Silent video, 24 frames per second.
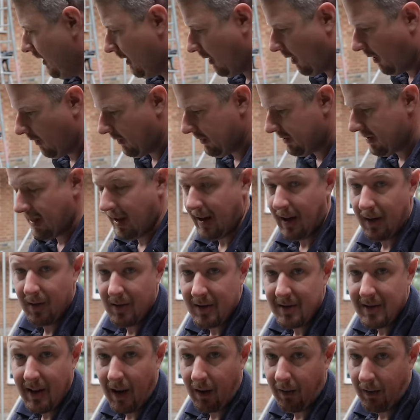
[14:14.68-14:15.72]
Obviously they don't
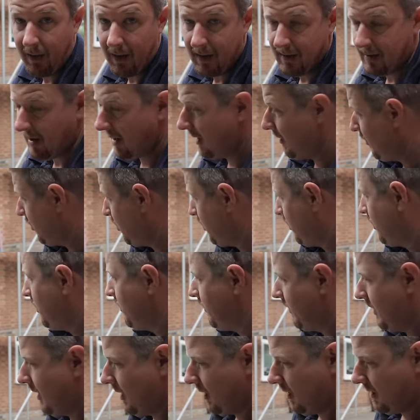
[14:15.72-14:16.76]
sell these anymore.
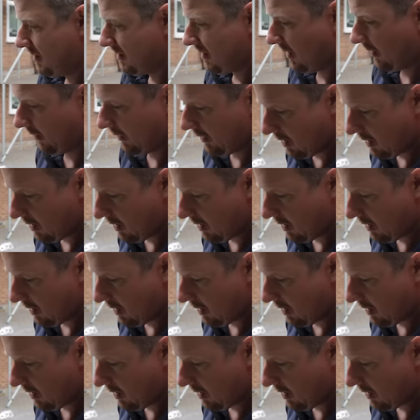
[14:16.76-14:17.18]
They only sell the